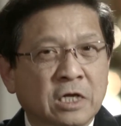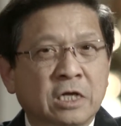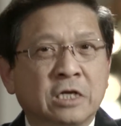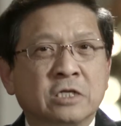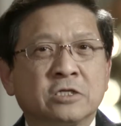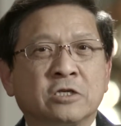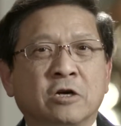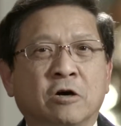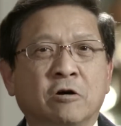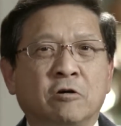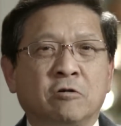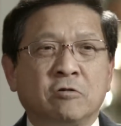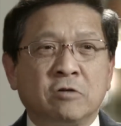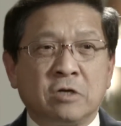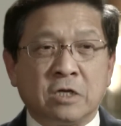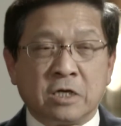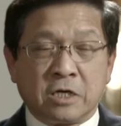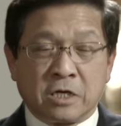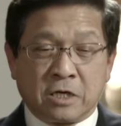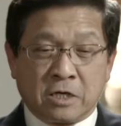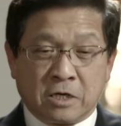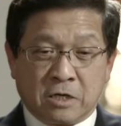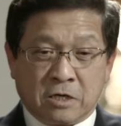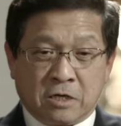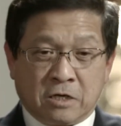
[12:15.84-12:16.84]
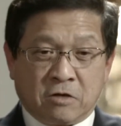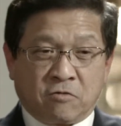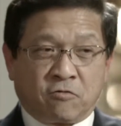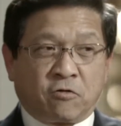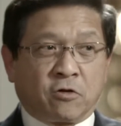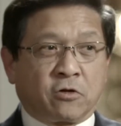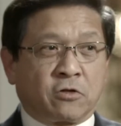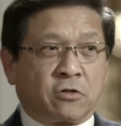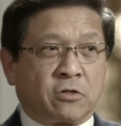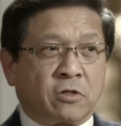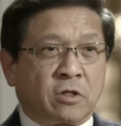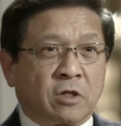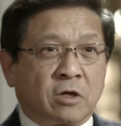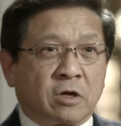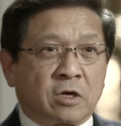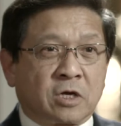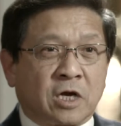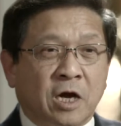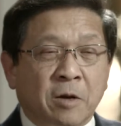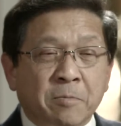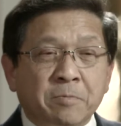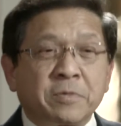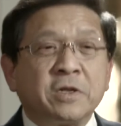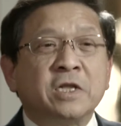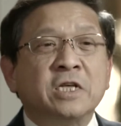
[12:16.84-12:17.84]
So for
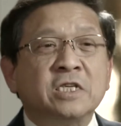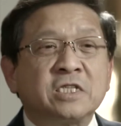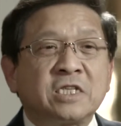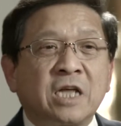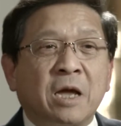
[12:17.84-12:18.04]
companies